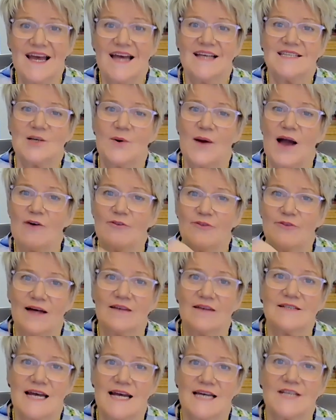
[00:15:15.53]
So our
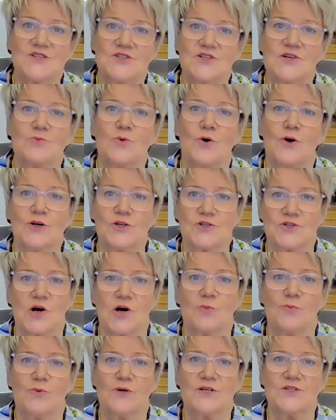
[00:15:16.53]
foundation
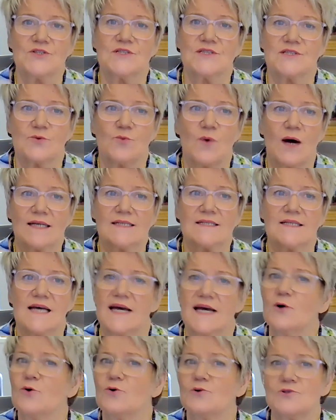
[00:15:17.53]
workshop, which is a 1
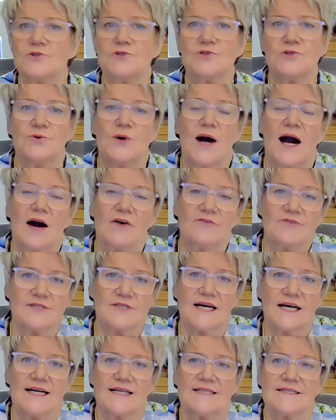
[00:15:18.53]
day or 2 half
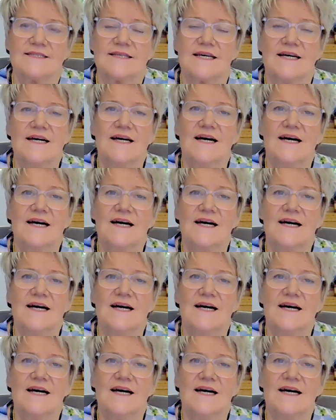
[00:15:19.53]
days,